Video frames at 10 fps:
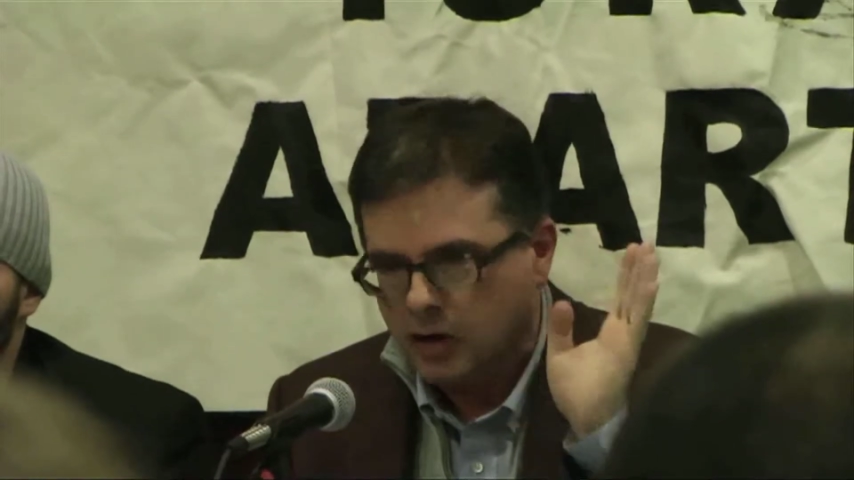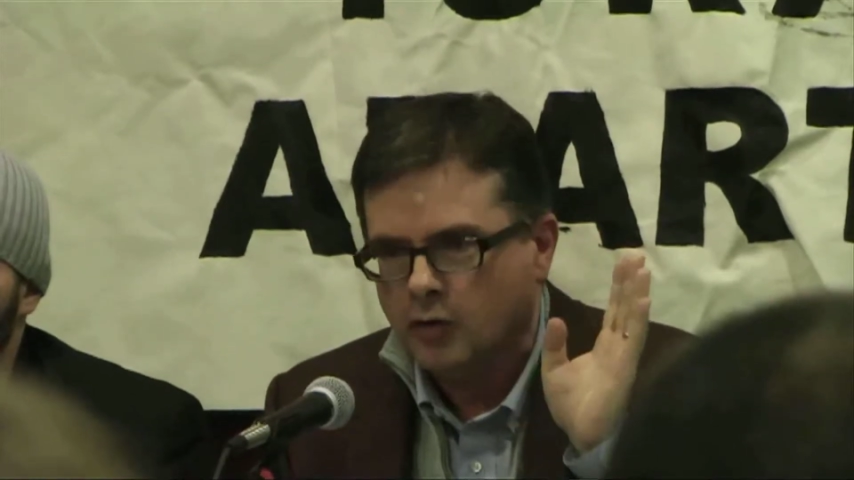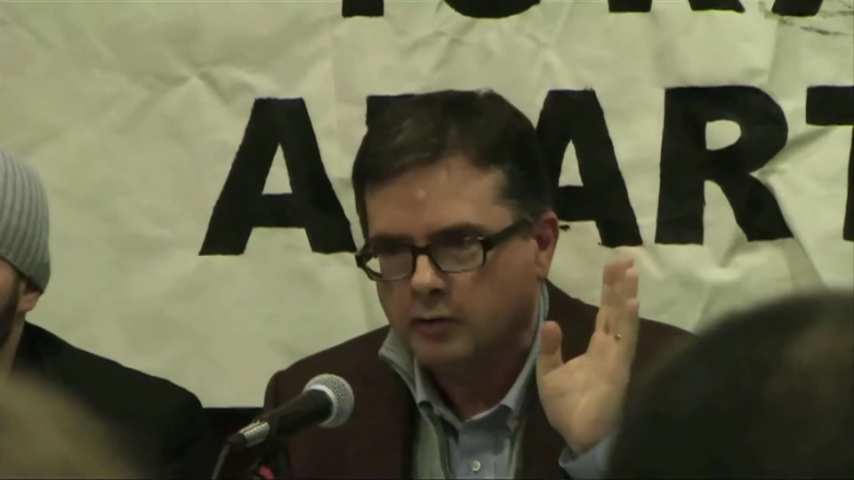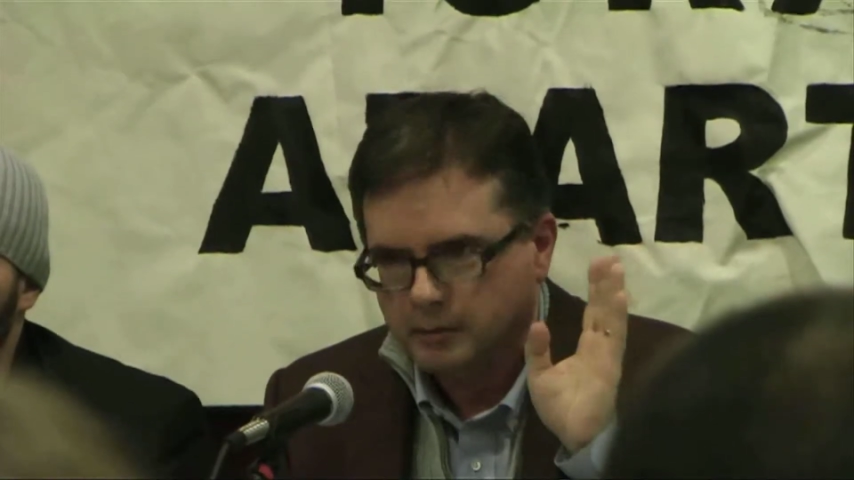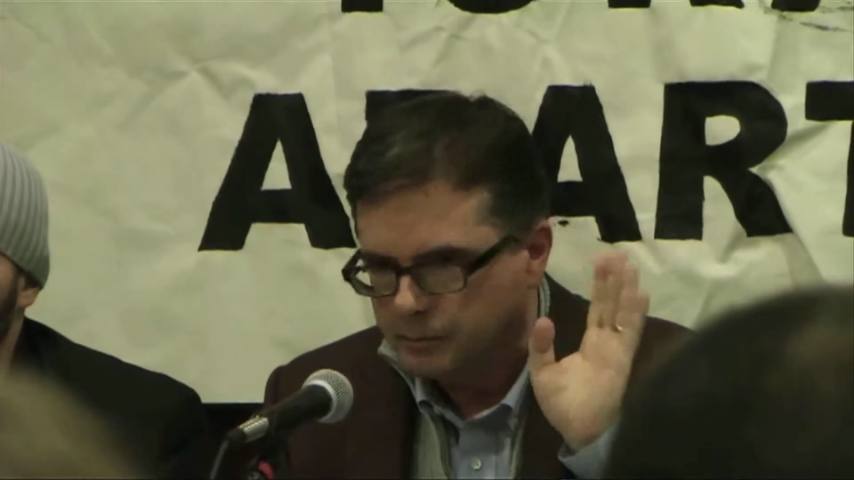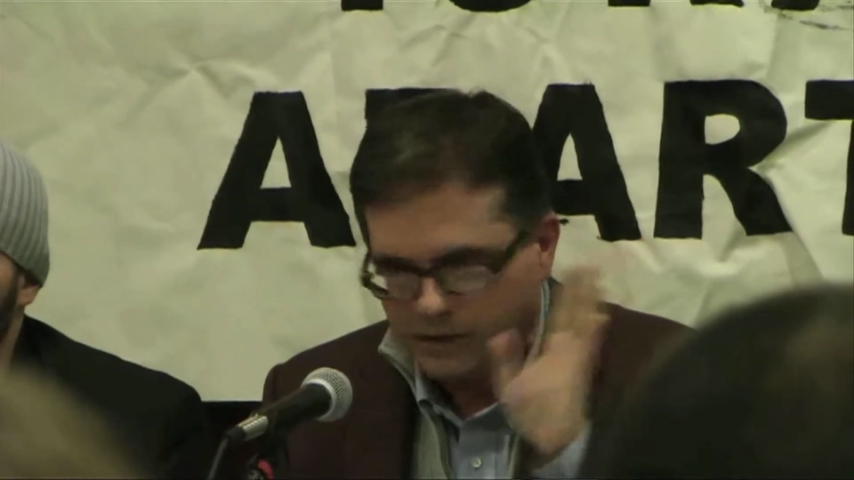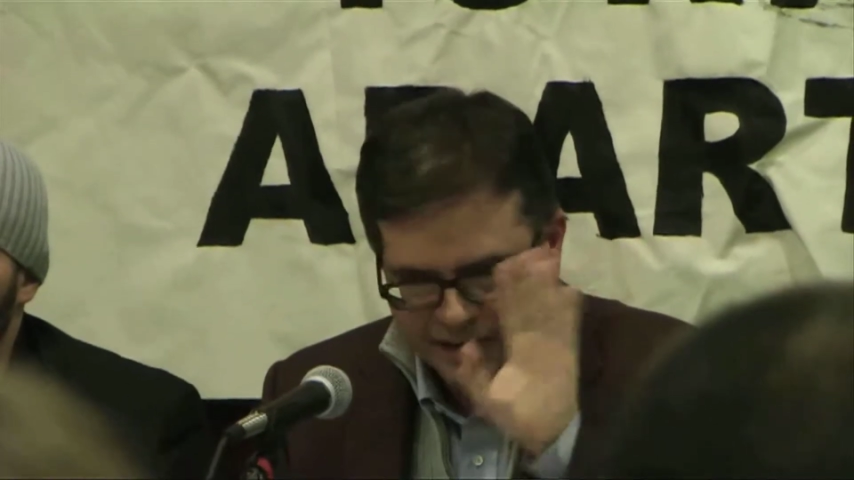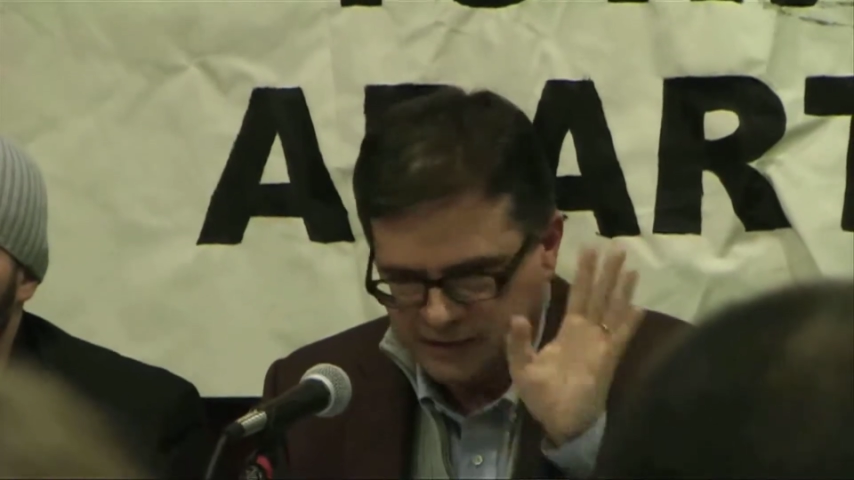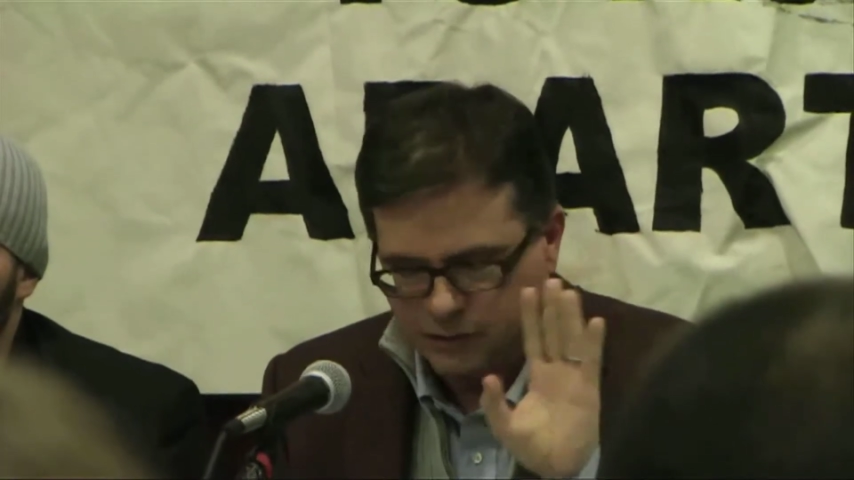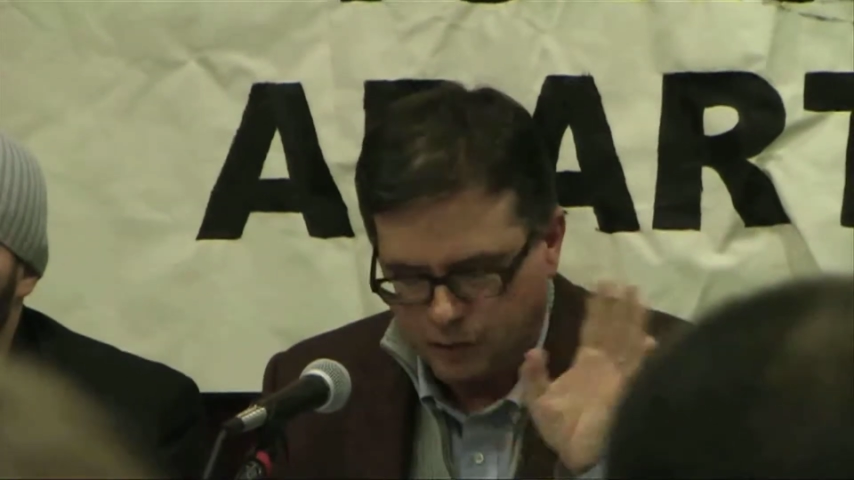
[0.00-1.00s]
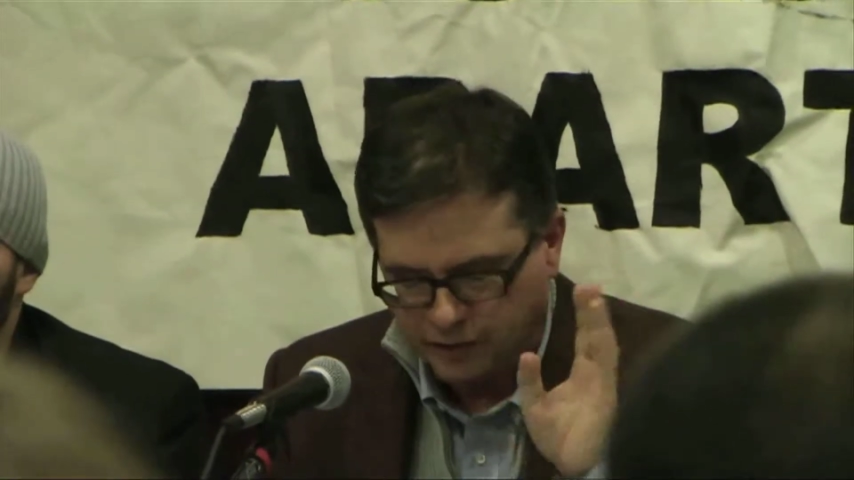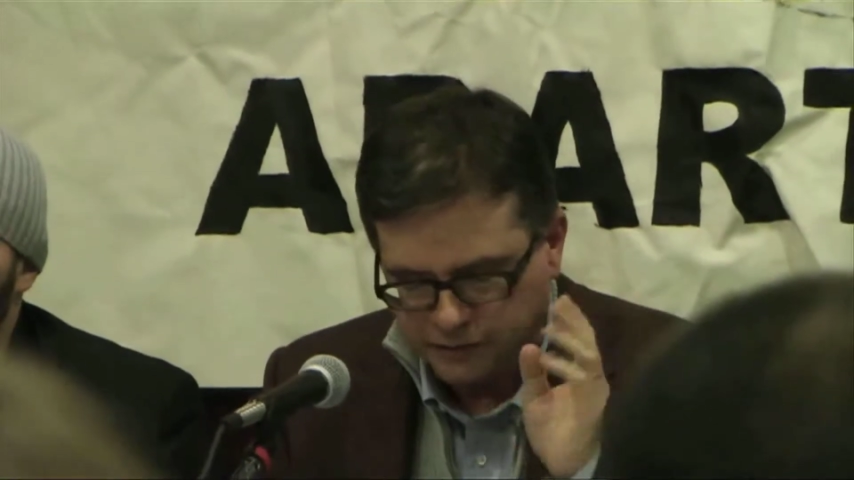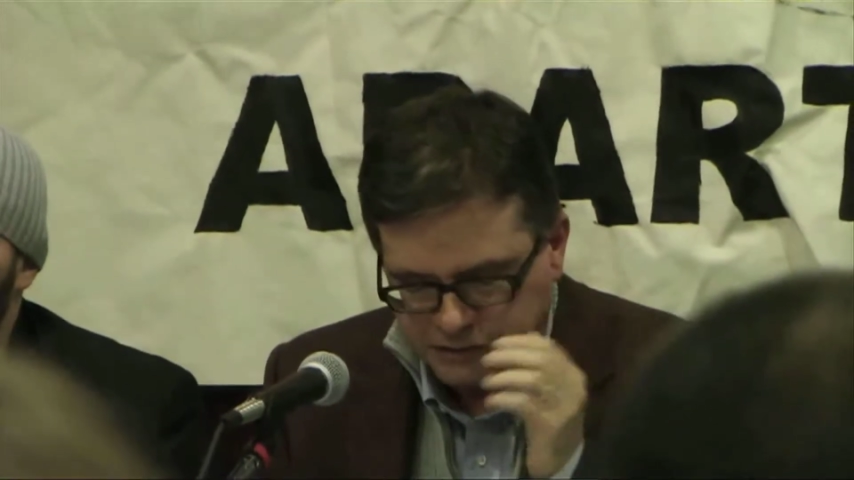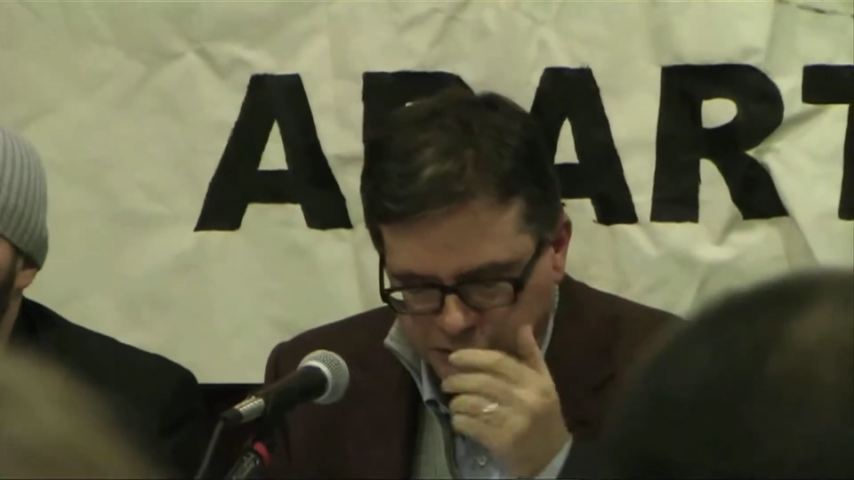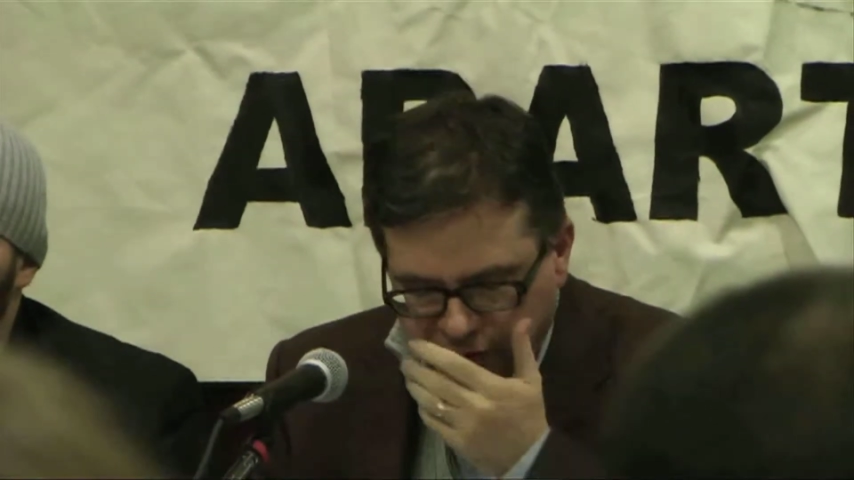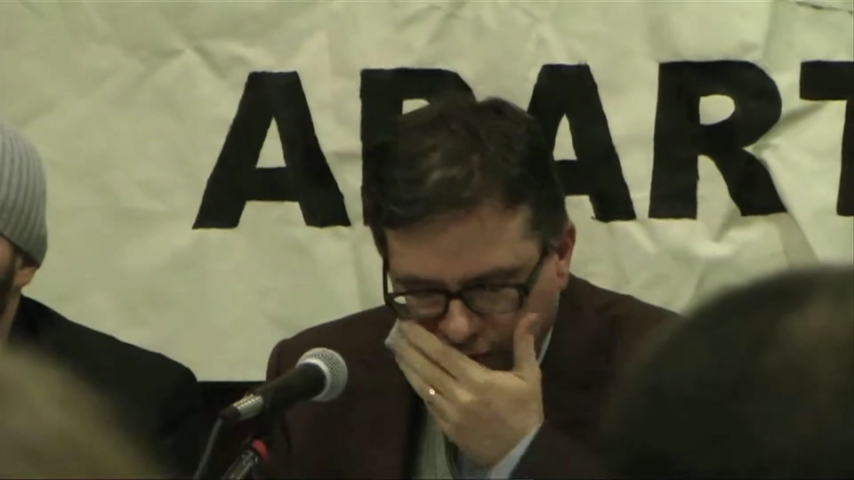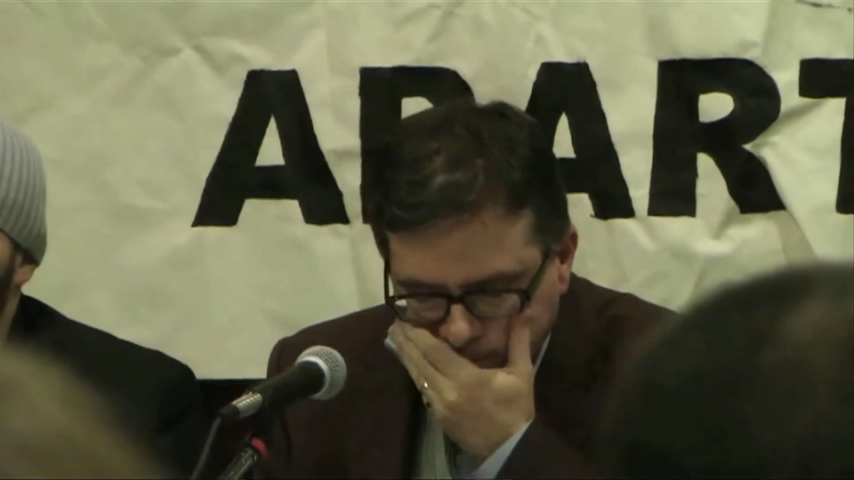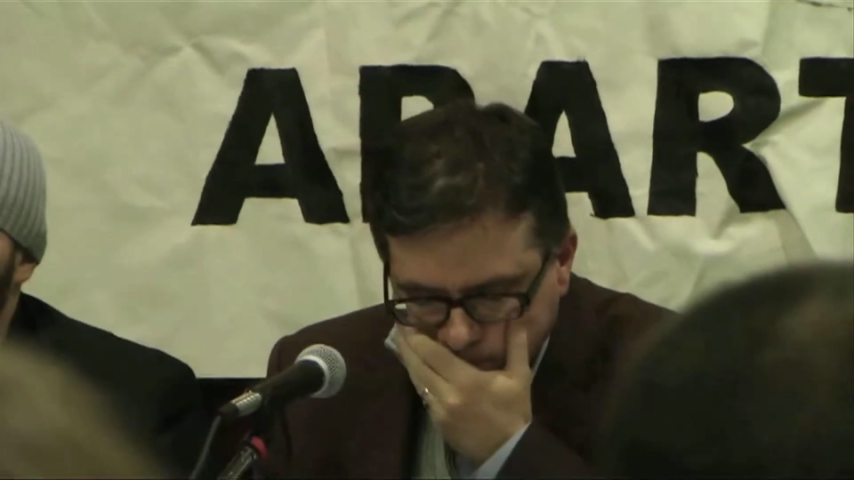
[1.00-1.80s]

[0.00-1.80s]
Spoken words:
go, but that's a whole other story.